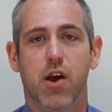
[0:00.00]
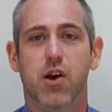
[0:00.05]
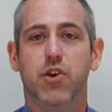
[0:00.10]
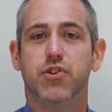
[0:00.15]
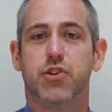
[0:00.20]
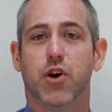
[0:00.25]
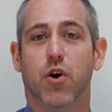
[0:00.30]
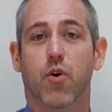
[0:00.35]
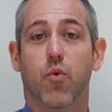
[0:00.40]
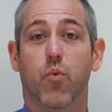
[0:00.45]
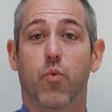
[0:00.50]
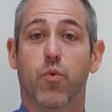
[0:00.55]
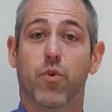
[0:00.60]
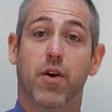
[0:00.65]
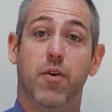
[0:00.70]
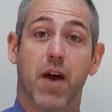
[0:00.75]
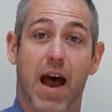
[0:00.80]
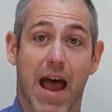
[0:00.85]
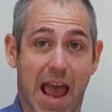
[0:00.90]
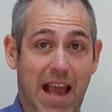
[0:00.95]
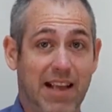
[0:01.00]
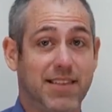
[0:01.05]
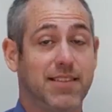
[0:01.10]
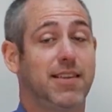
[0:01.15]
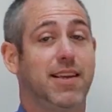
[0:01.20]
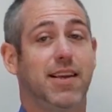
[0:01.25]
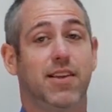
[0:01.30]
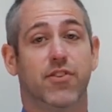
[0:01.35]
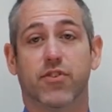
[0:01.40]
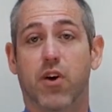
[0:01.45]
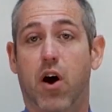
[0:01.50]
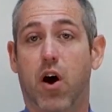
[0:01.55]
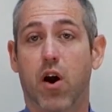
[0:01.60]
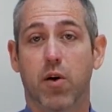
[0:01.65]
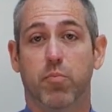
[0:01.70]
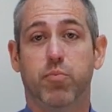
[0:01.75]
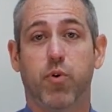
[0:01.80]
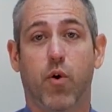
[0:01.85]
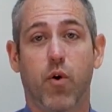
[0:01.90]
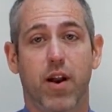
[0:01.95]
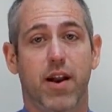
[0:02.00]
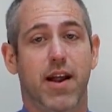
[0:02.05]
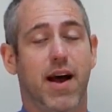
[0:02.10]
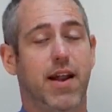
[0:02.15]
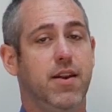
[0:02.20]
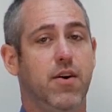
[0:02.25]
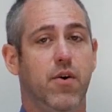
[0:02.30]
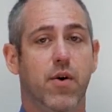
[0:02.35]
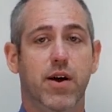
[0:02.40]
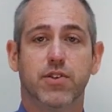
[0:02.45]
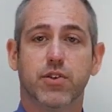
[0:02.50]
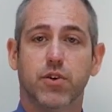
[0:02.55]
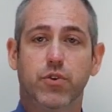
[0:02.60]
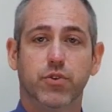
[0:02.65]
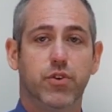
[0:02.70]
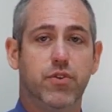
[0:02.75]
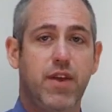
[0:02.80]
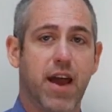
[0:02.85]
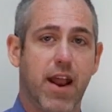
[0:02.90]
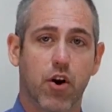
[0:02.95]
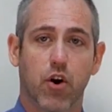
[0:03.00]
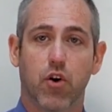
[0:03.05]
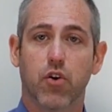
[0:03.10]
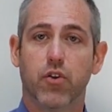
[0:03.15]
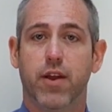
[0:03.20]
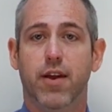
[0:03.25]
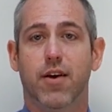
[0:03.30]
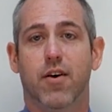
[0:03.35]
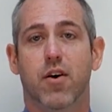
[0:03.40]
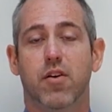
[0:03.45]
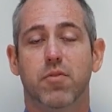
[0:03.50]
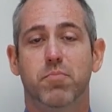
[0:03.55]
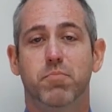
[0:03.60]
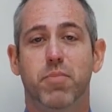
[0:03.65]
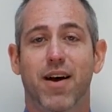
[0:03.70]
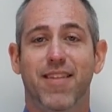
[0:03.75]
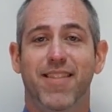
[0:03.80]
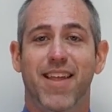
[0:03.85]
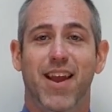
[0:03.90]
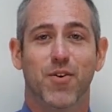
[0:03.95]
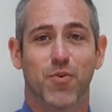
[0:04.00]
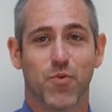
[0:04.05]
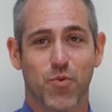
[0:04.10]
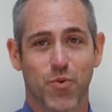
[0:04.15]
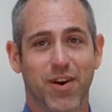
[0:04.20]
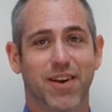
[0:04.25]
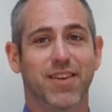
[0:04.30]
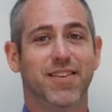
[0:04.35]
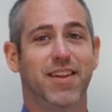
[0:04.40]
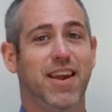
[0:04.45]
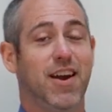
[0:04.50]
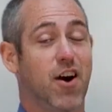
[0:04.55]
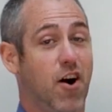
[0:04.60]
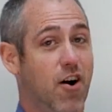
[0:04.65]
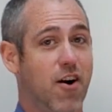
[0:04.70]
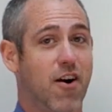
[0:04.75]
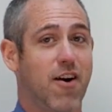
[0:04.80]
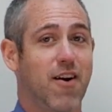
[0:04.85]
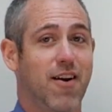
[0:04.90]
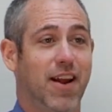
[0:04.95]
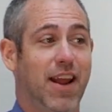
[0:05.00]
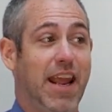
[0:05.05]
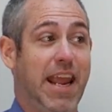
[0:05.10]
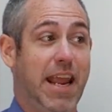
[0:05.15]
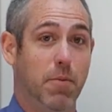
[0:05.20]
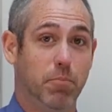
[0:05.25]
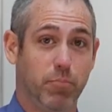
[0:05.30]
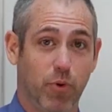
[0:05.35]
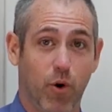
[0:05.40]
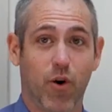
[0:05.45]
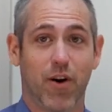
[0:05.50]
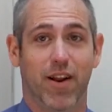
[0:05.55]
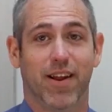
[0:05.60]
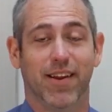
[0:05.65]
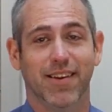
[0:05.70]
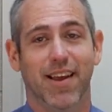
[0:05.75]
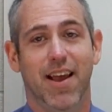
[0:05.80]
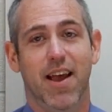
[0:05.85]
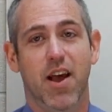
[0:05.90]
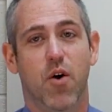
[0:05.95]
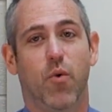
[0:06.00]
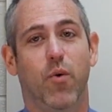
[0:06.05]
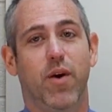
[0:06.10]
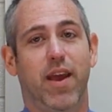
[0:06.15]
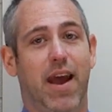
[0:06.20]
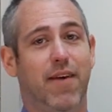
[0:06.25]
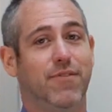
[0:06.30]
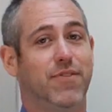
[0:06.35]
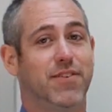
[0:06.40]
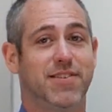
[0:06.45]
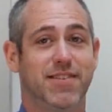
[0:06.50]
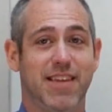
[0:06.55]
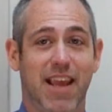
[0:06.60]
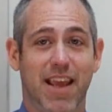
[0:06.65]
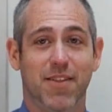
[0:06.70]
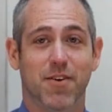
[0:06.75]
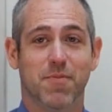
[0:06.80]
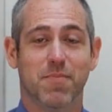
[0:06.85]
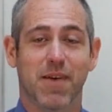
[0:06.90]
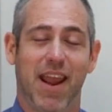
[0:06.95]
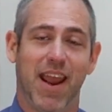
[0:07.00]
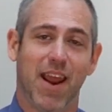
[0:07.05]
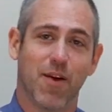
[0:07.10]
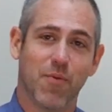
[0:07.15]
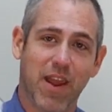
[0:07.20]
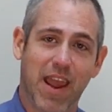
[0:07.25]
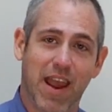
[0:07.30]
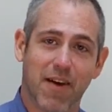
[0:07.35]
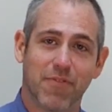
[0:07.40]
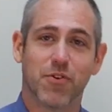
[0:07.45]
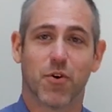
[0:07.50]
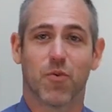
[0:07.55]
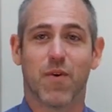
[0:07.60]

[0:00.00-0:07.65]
So Accents are important. Now, I know I told you that early on, but they really are important. We have to say them and we have to